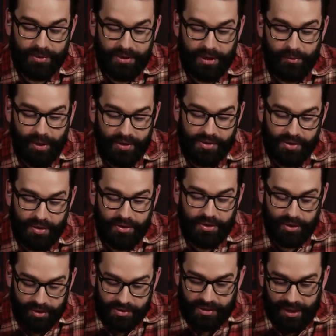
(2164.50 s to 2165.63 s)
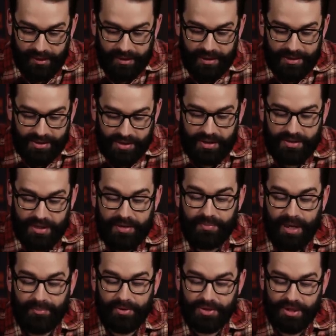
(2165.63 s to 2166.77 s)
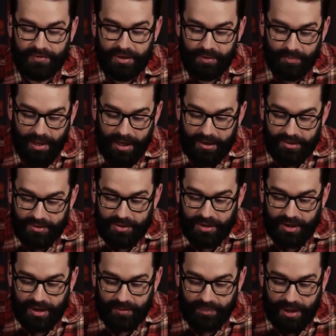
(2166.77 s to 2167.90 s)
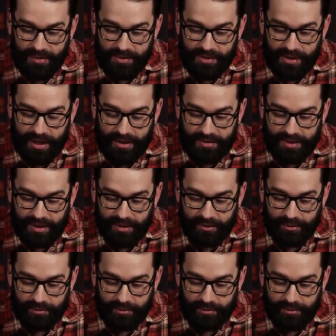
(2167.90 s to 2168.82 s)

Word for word: is from the Daily Wire. It says on Thursday, 16 members of the Penn's, uh, Penn State uh,